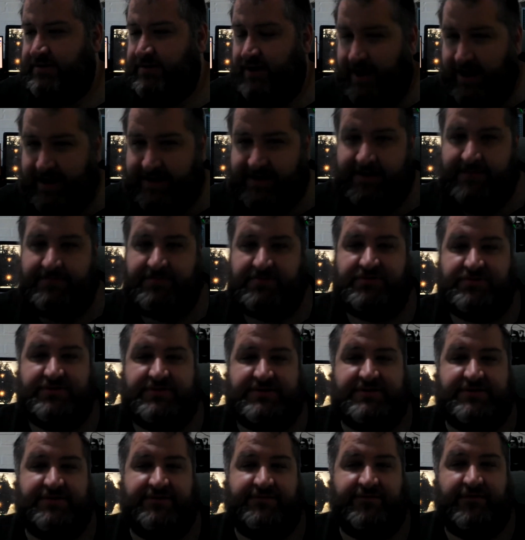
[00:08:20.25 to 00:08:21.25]
Had a couple of
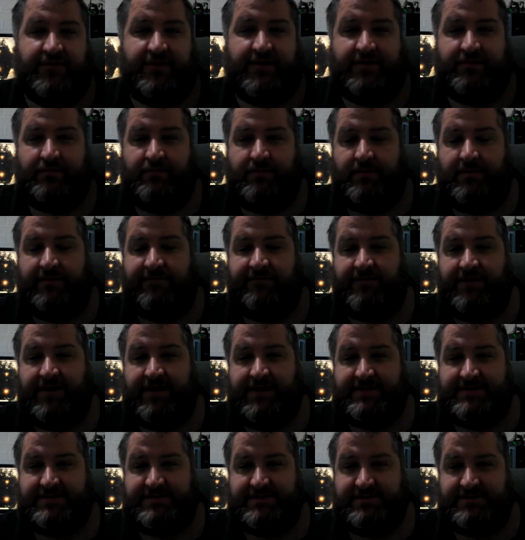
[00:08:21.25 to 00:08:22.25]
drinks on Friday with my
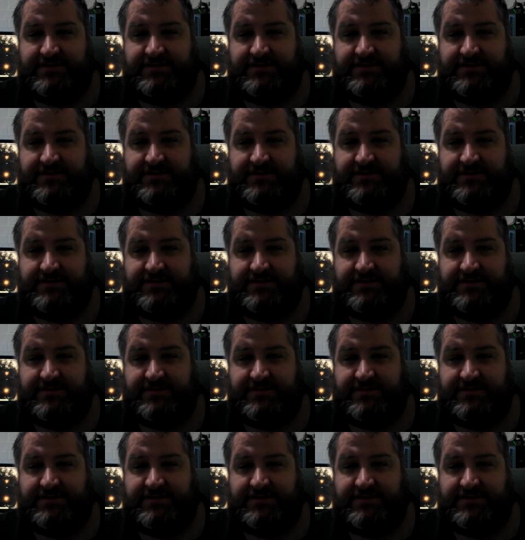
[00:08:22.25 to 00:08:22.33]
friends